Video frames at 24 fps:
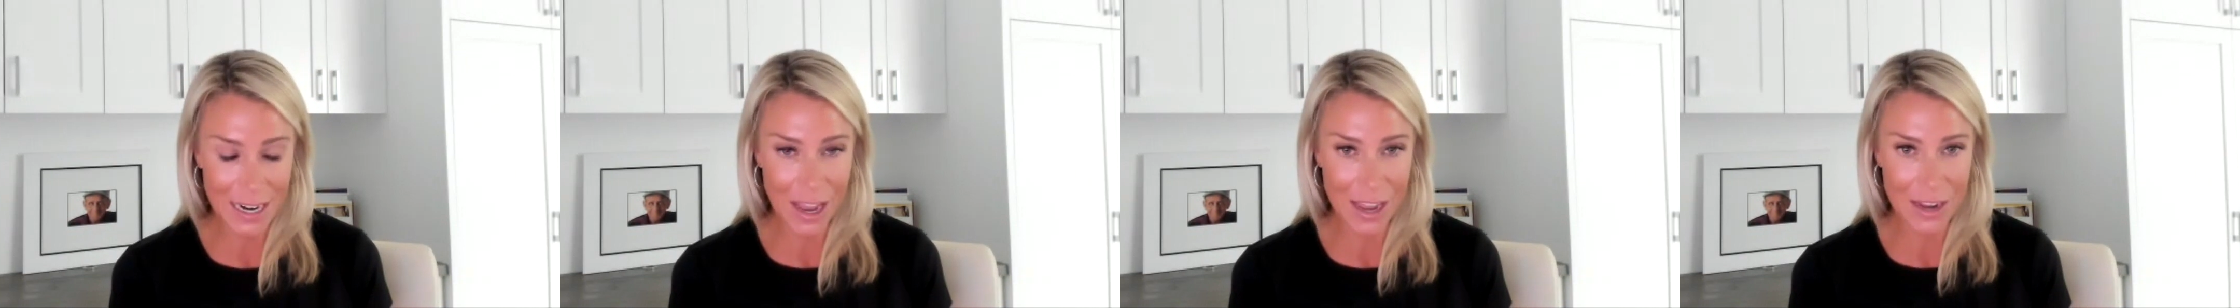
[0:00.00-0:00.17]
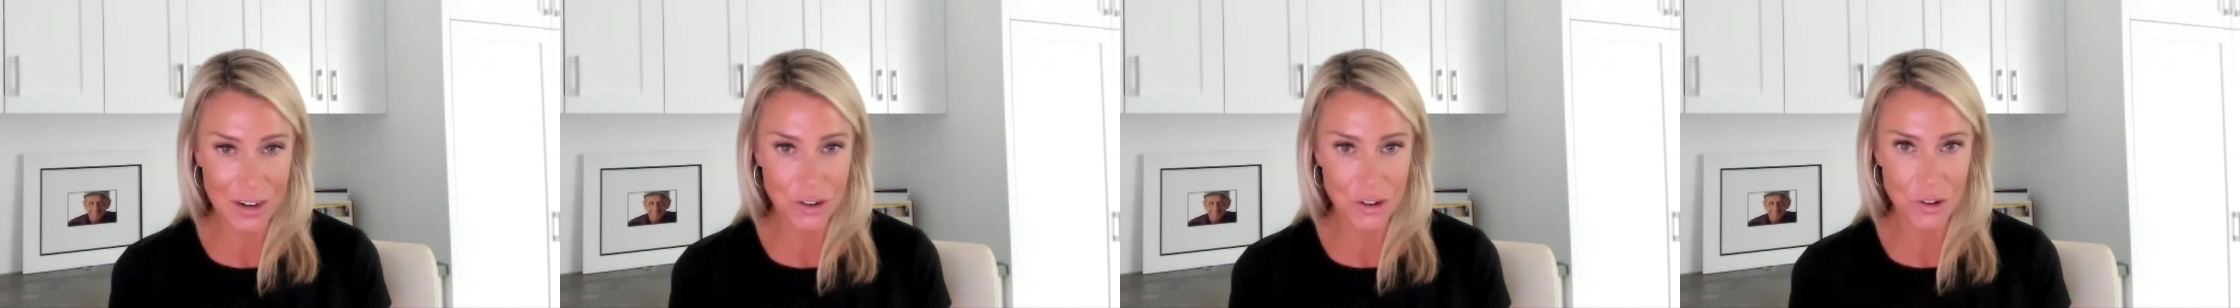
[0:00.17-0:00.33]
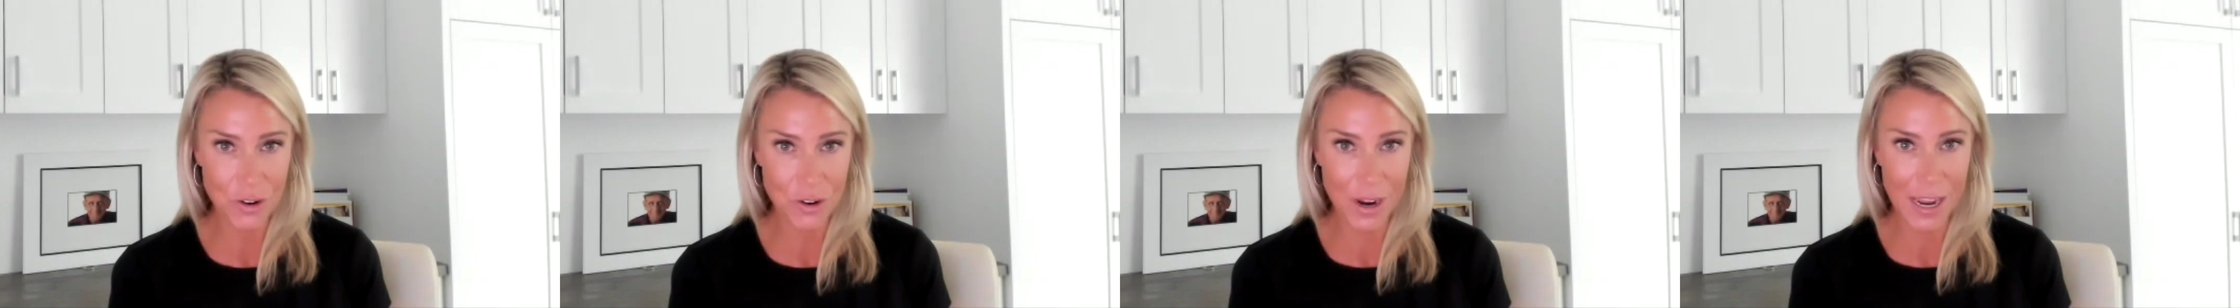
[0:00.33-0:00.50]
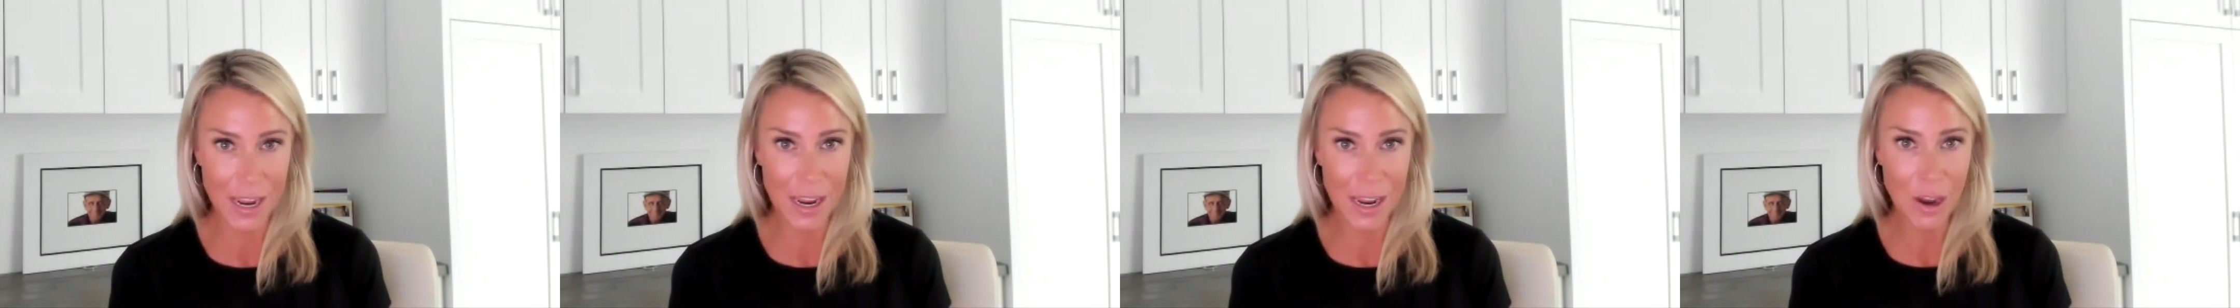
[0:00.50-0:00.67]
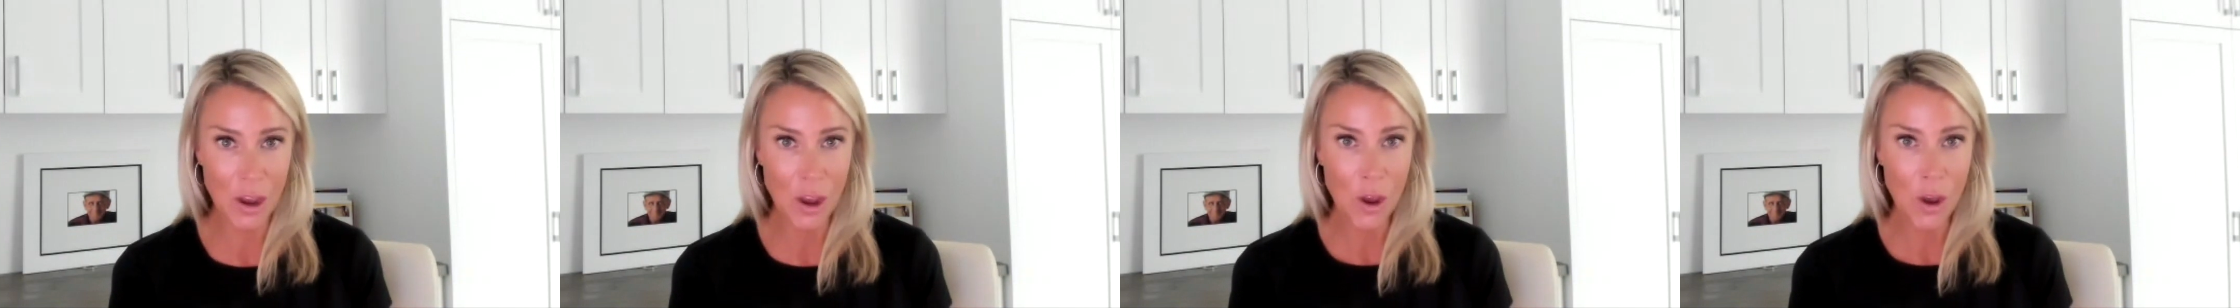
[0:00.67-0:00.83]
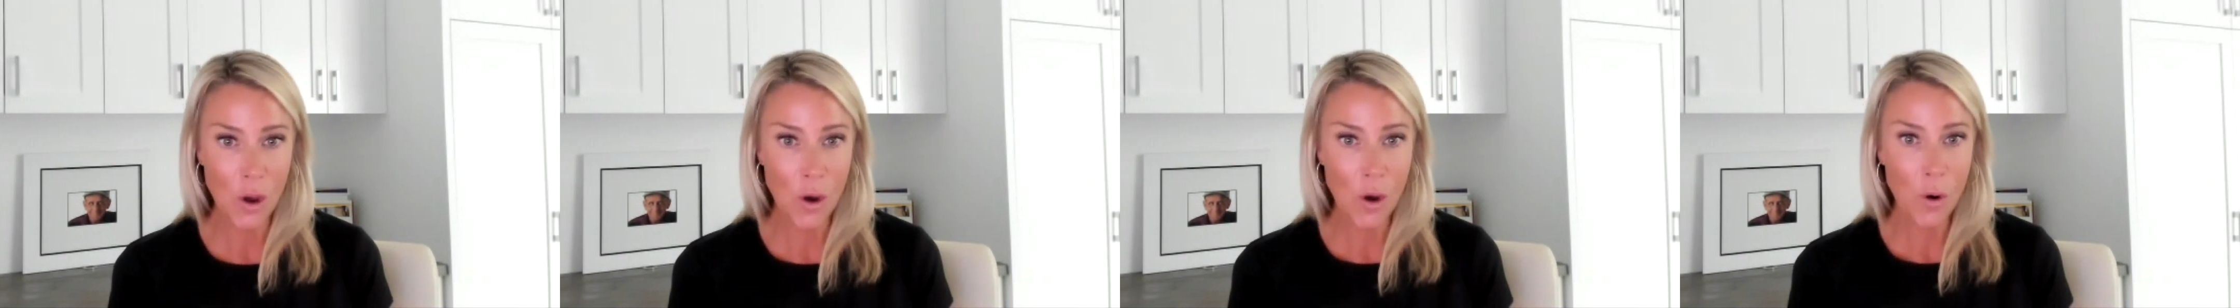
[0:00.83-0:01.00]
country
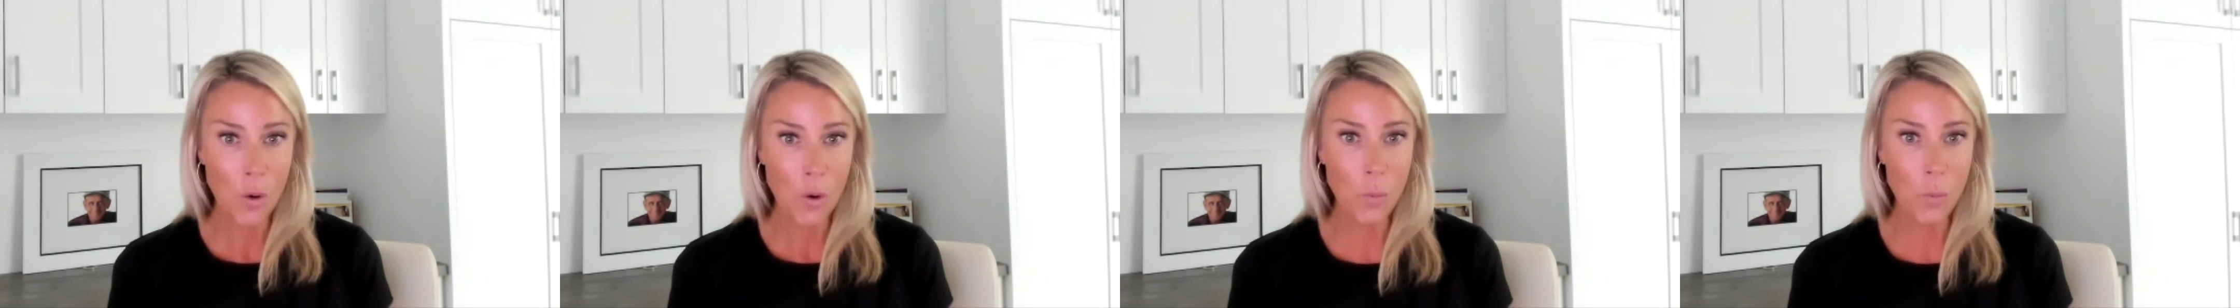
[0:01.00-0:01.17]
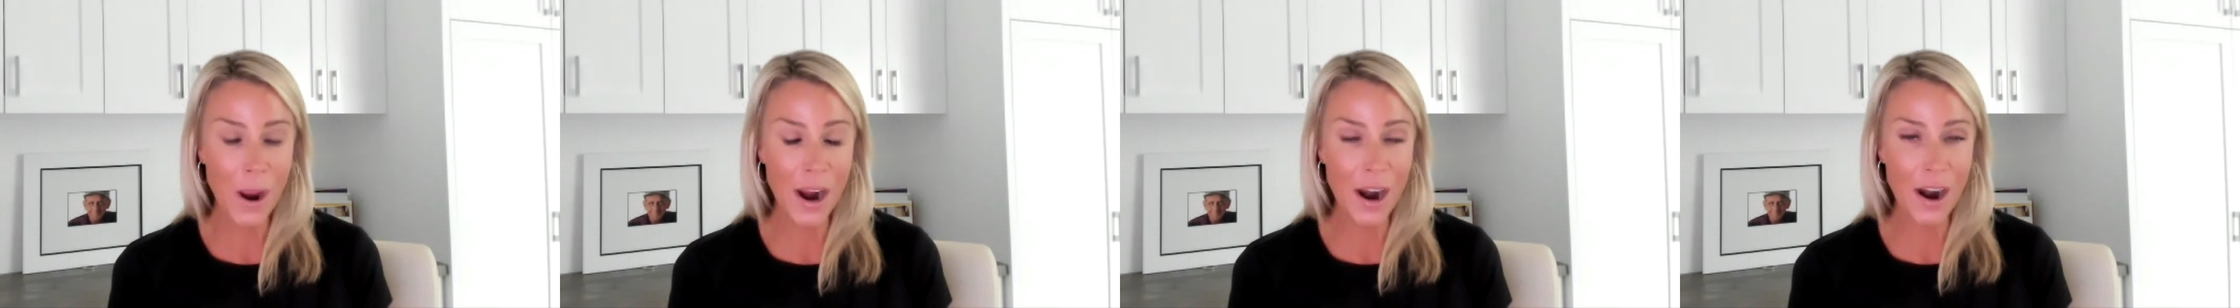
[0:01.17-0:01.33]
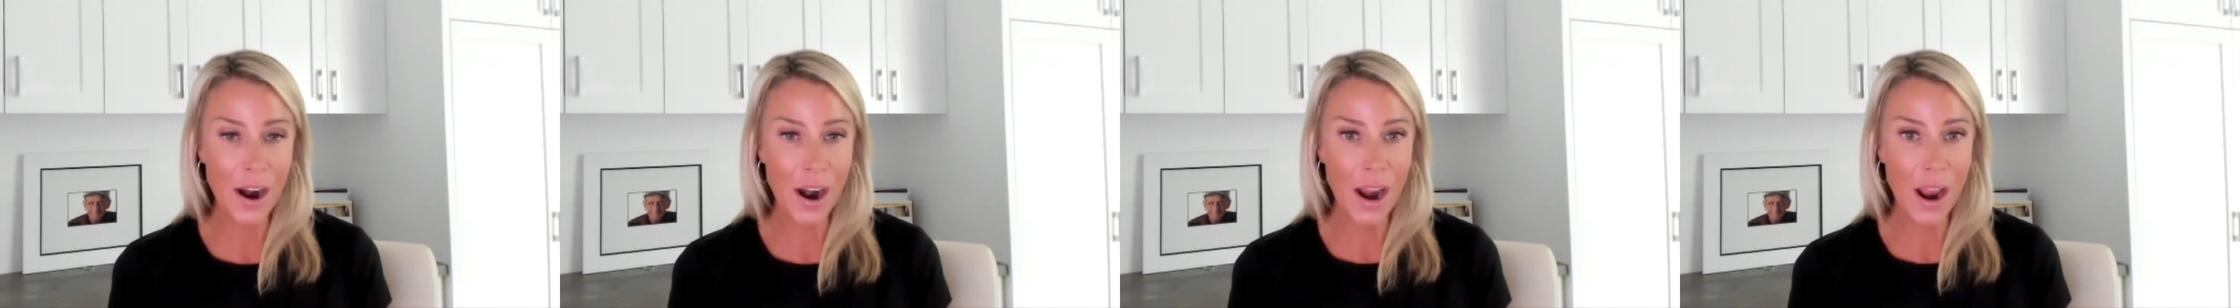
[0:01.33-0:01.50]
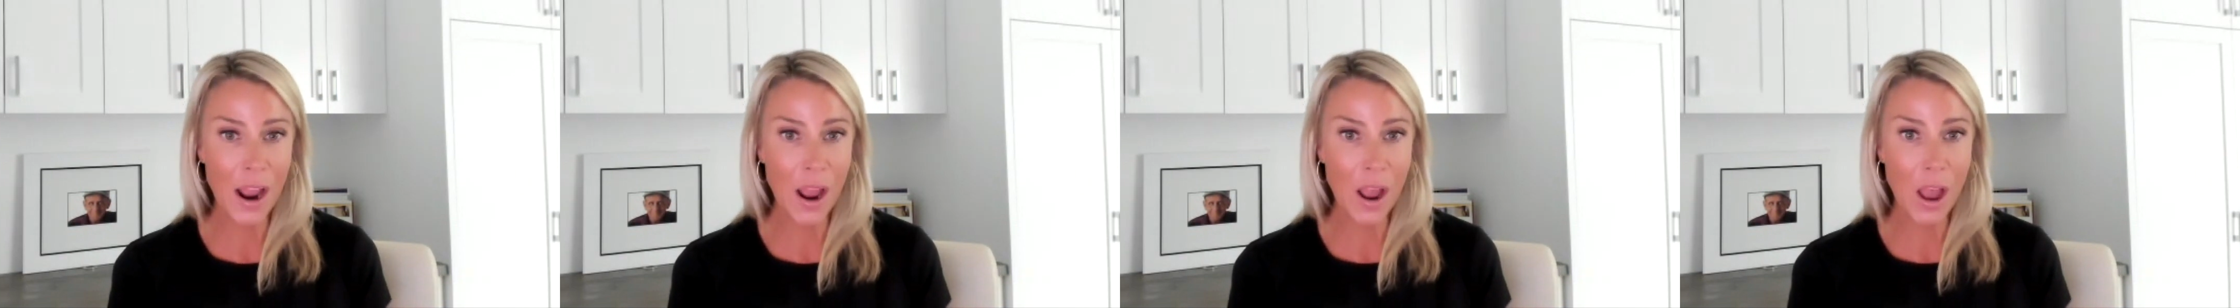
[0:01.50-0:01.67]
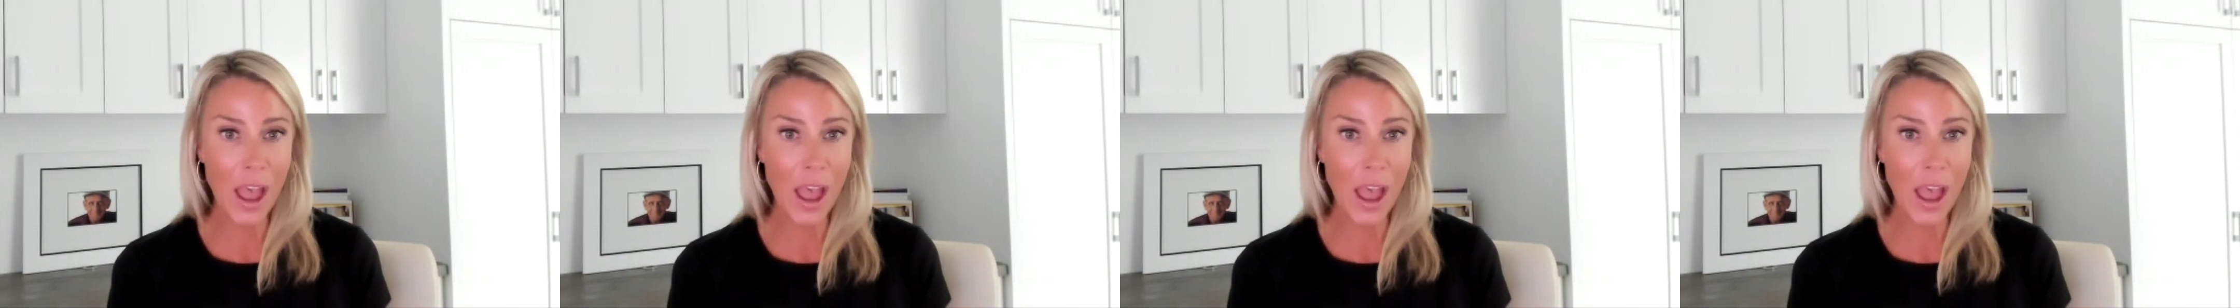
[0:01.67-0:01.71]
where